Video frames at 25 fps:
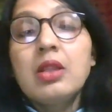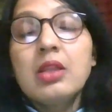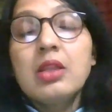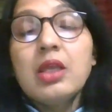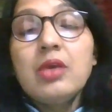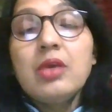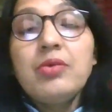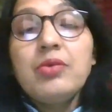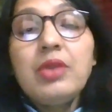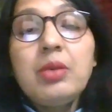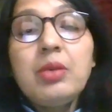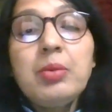
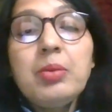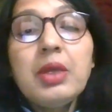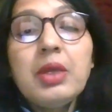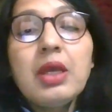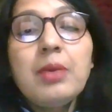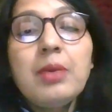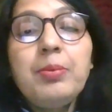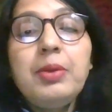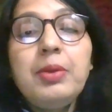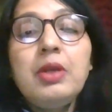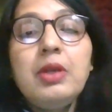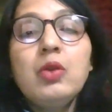They will be
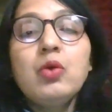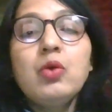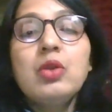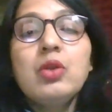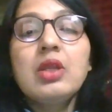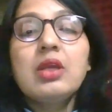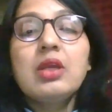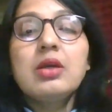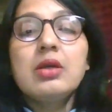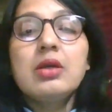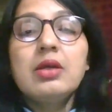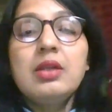able to
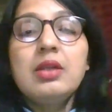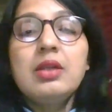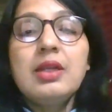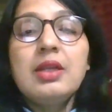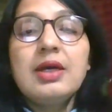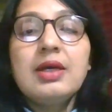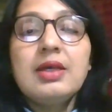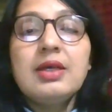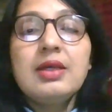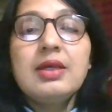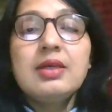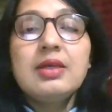
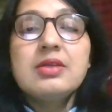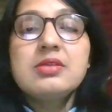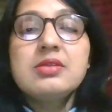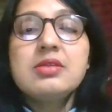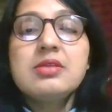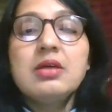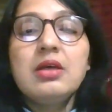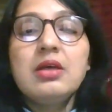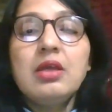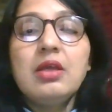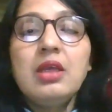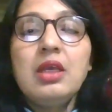recognize
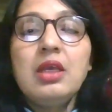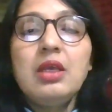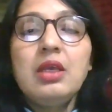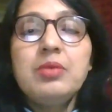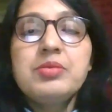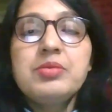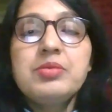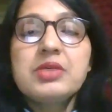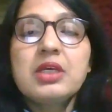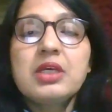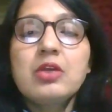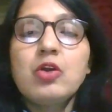the
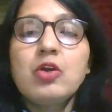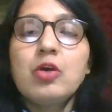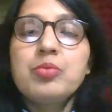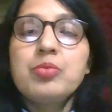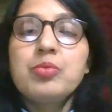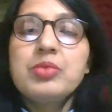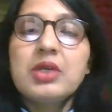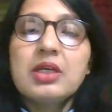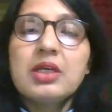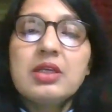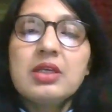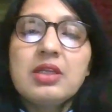aims and
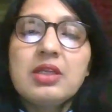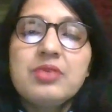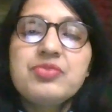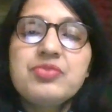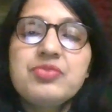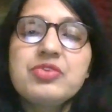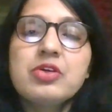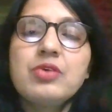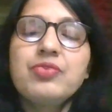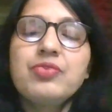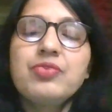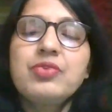
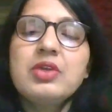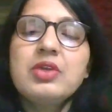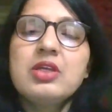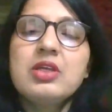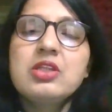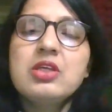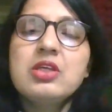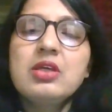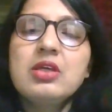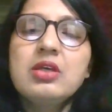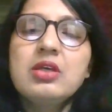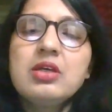objectives of
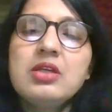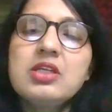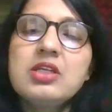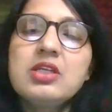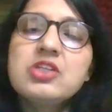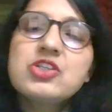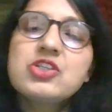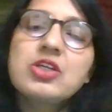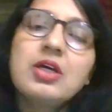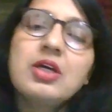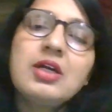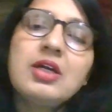teaching English